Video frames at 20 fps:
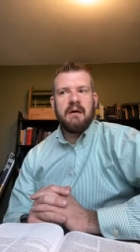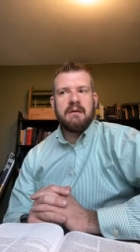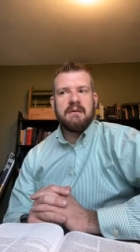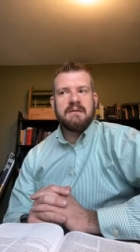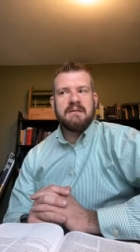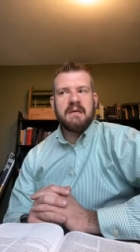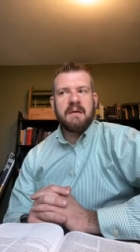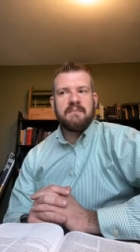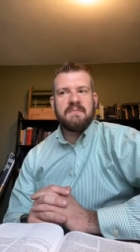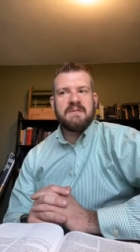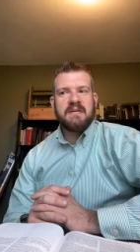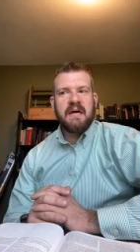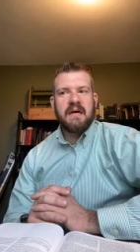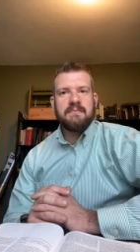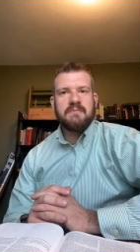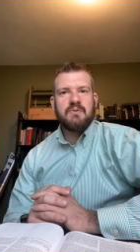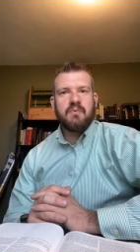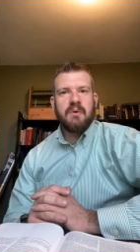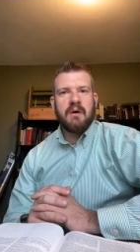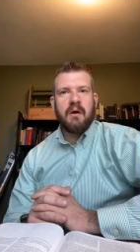
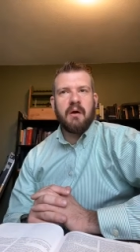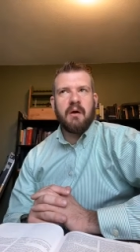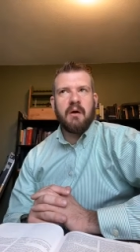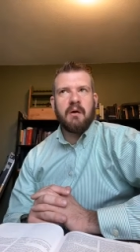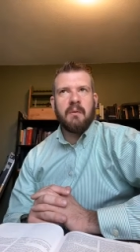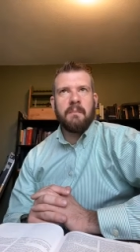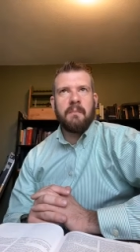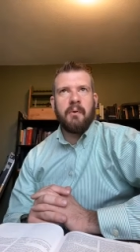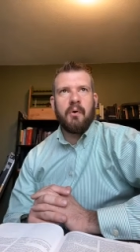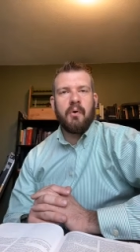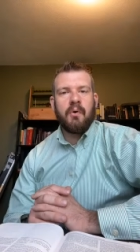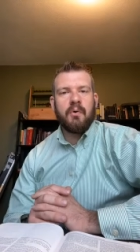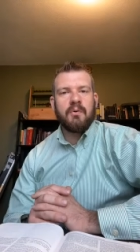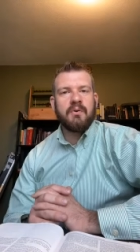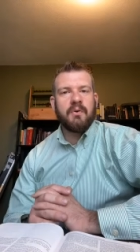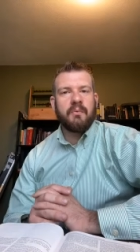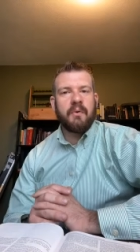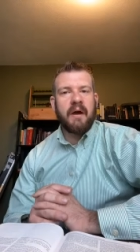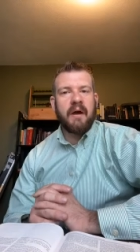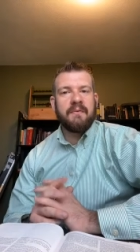Sometimes we are
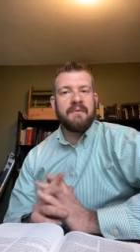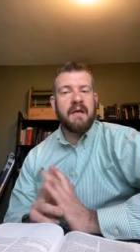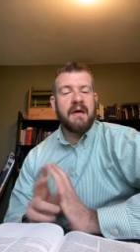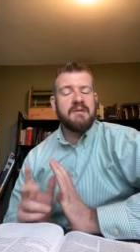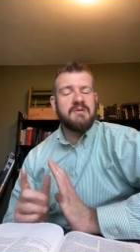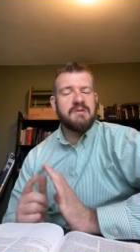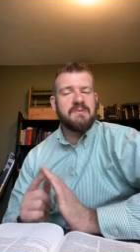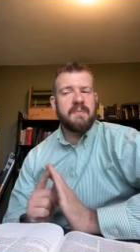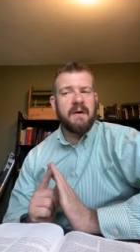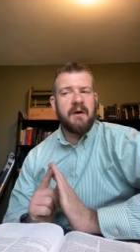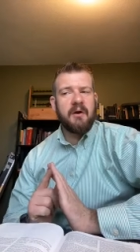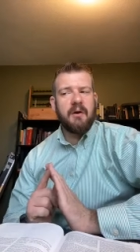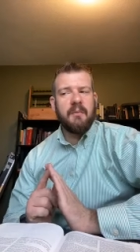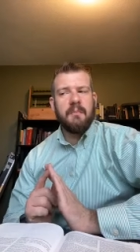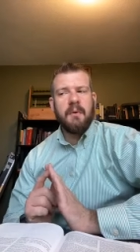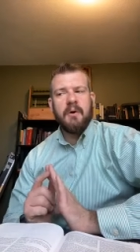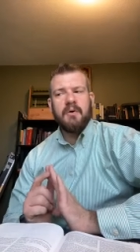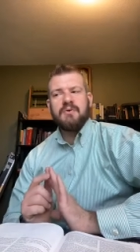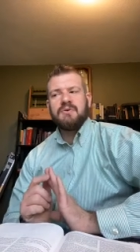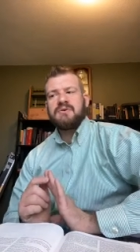pulled around not just by our
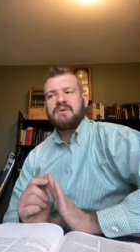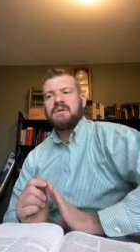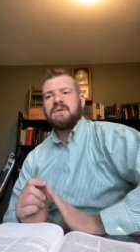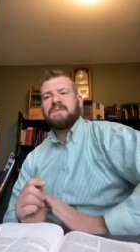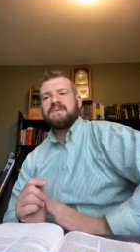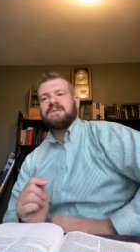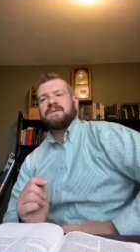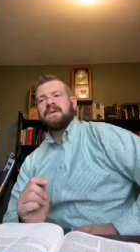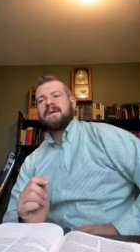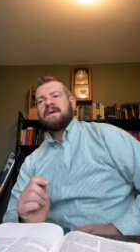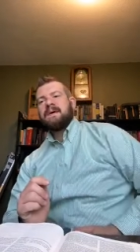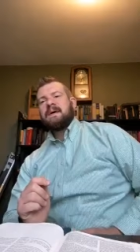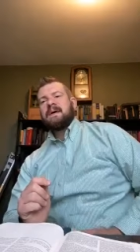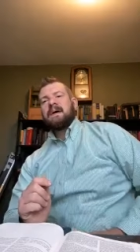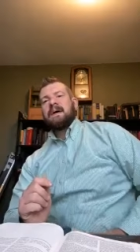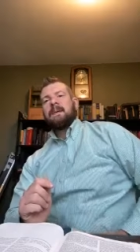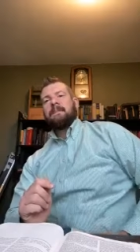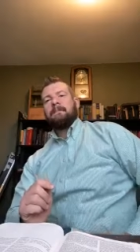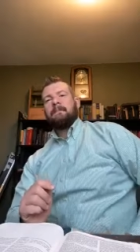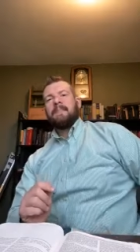emotions,
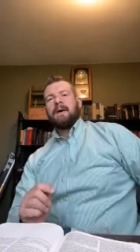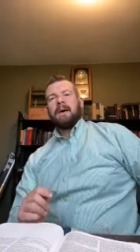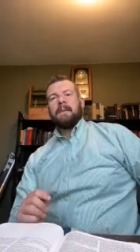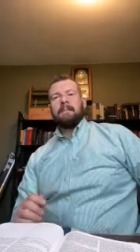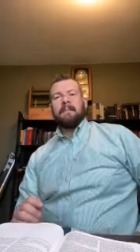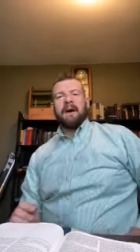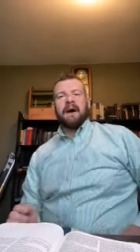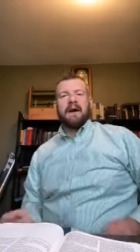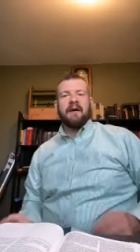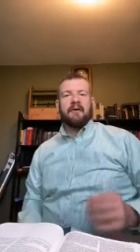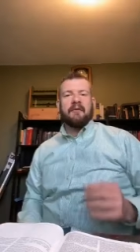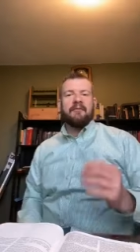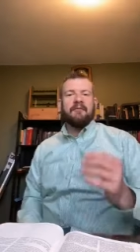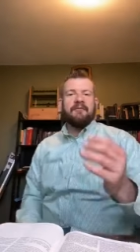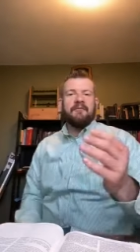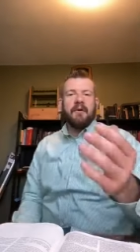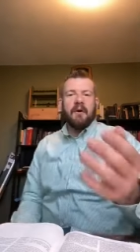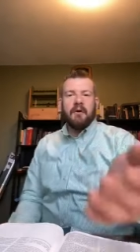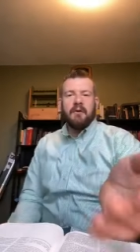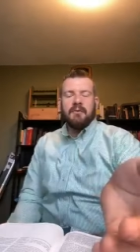but by our
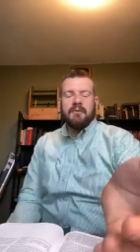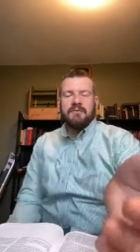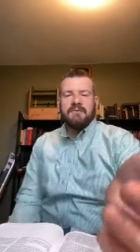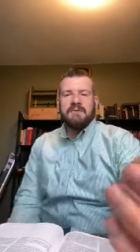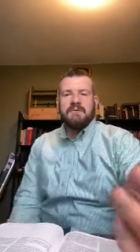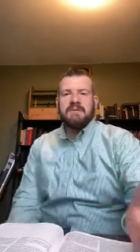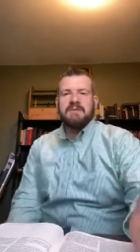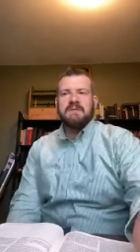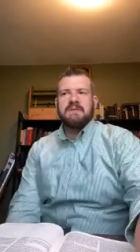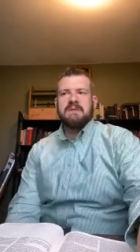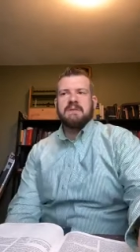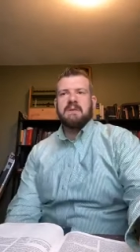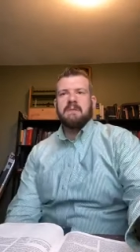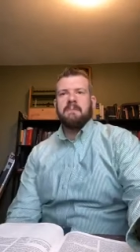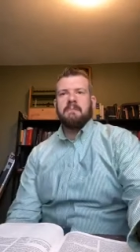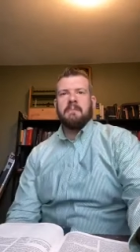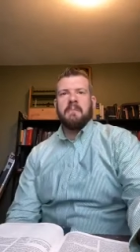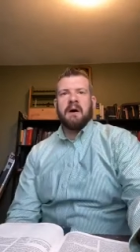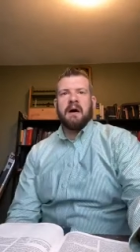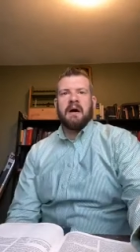phones,
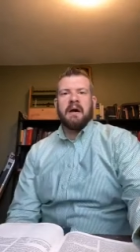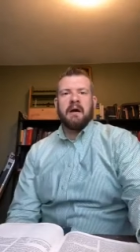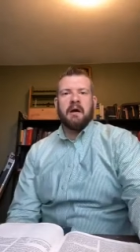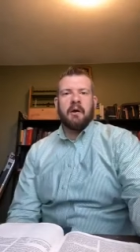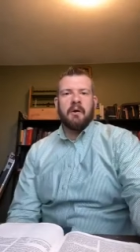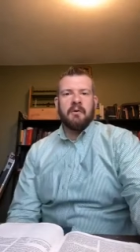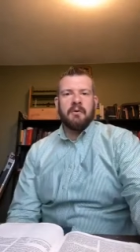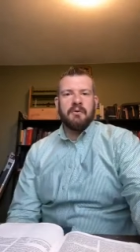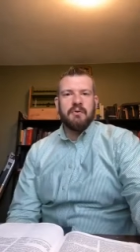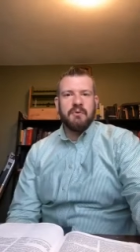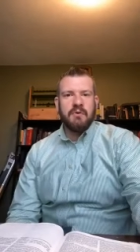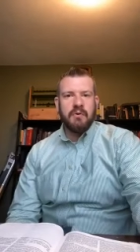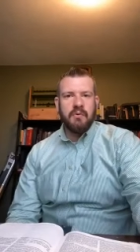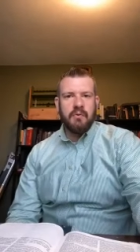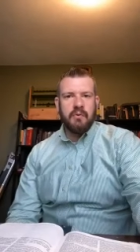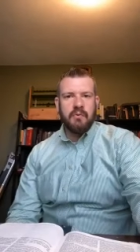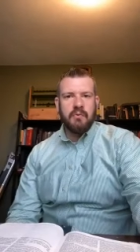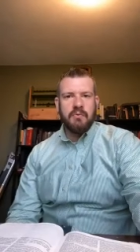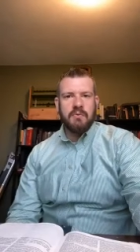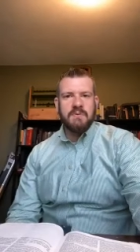by our
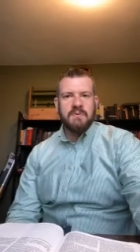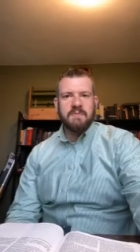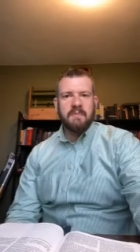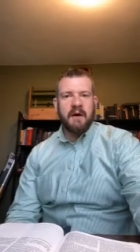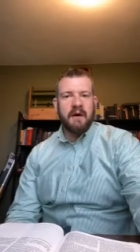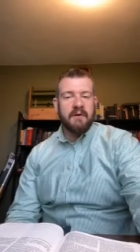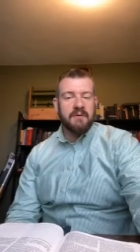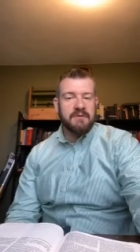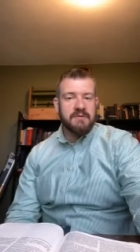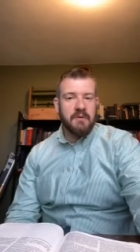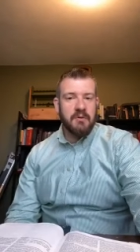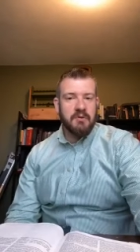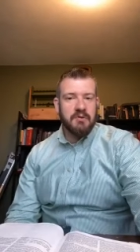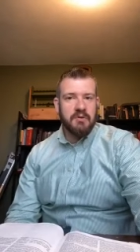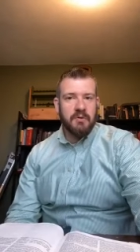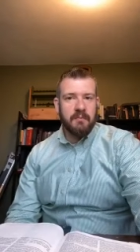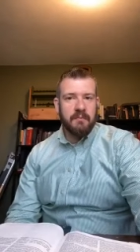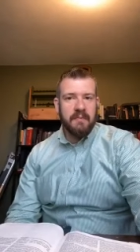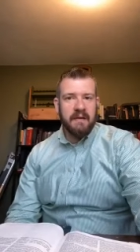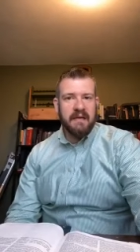news, by our
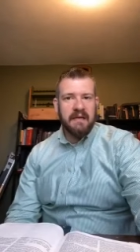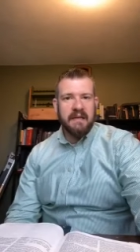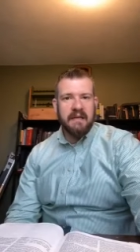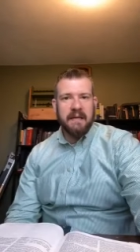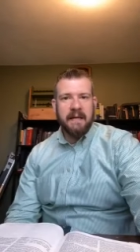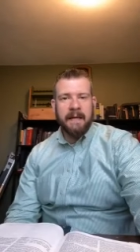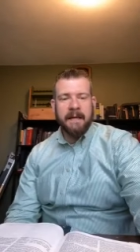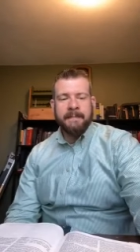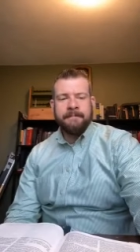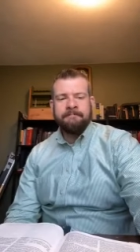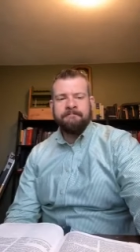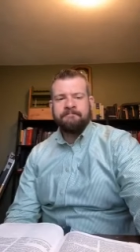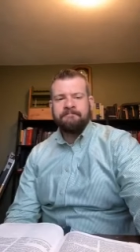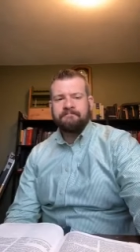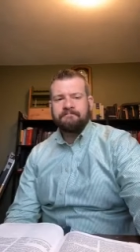social media,